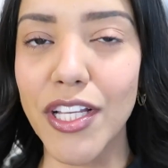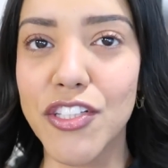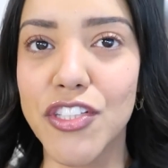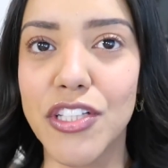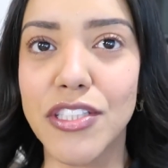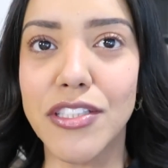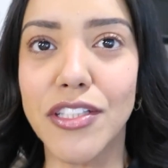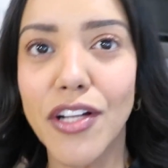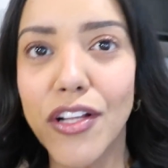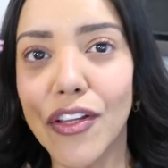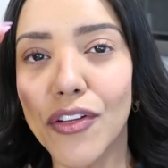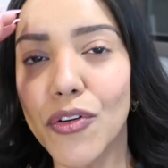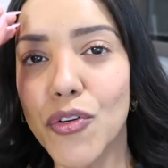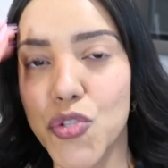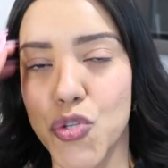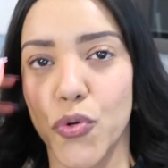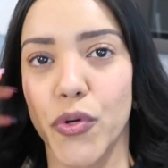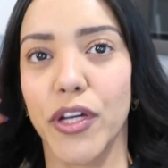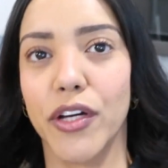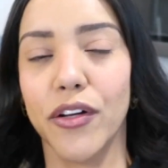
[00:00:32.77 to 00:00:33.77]
Just on a little
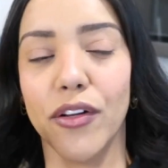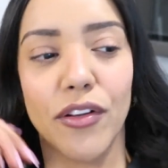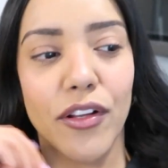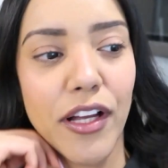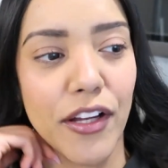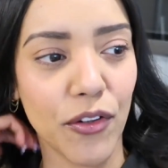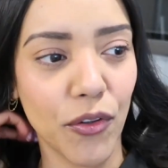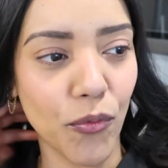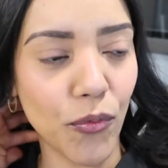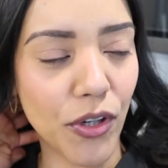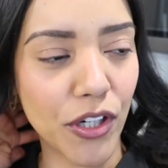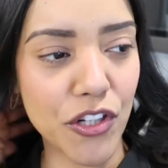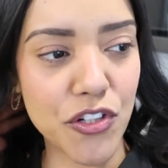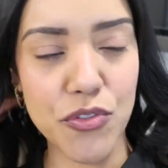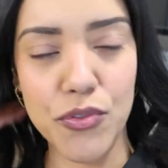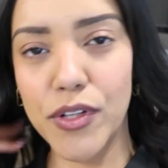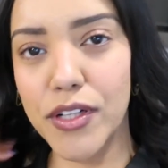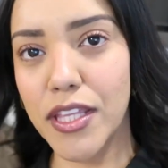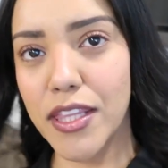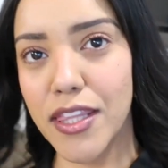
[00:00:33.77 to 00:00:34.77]
trail. I don't wanna
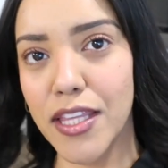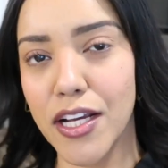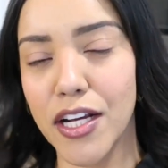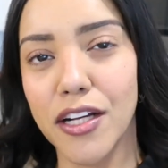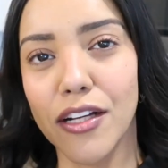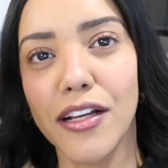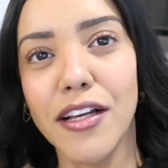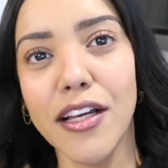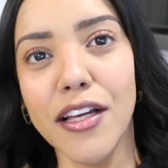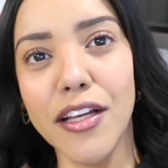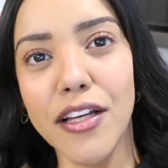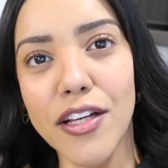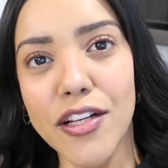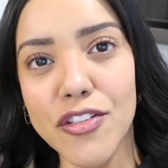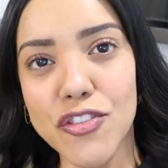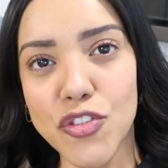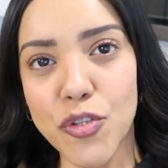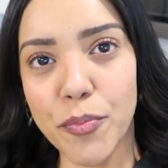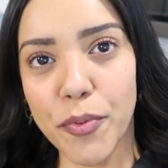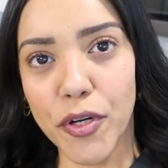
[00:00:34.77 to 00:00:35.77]
do anything
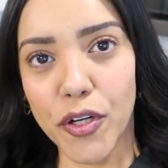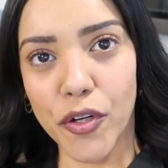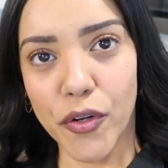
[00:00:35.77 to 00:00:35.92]
super